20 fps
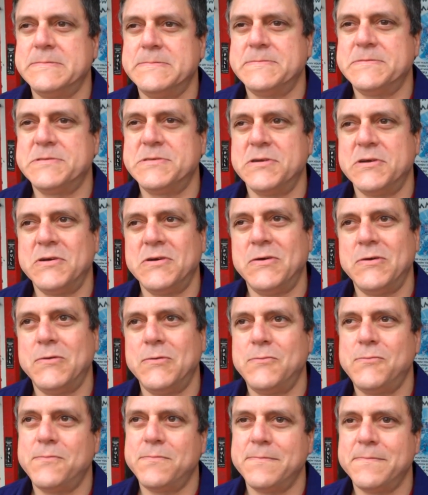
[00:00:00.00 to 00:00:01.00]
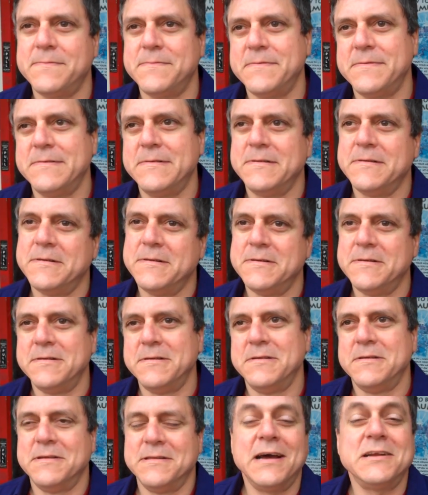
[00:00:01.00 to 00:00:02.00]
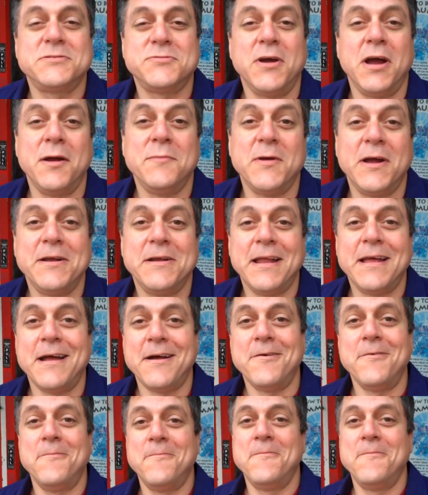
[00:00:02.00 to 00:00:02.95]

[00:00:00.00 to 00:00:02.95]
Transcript: So that's where I'm at now.